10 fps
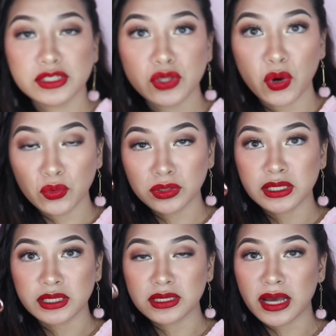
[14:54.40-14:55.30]
is
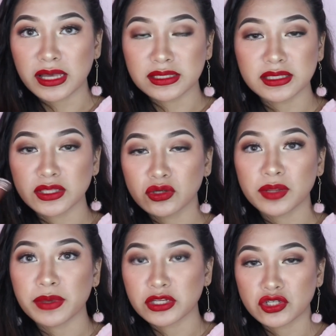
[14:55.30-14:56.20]
only, guys, hindi ko
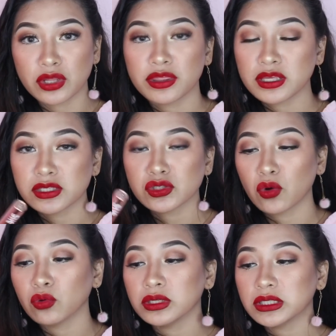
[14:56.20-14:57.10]
na-mention, this is
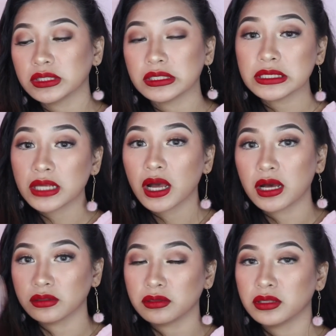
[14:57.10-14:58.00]
only
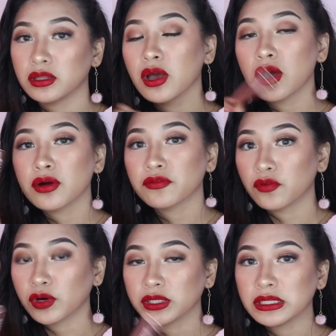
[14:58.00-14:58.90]
349.
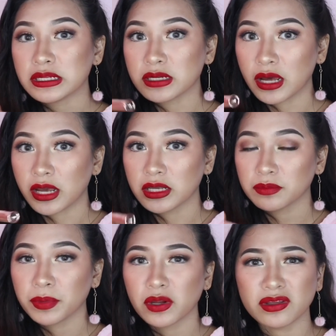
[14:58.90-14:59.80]

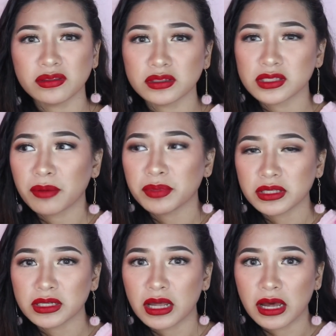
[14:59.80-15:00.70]
Pero, sabi
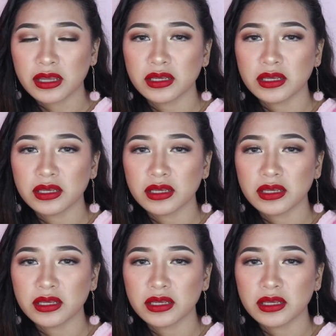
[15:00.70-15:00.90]
nila,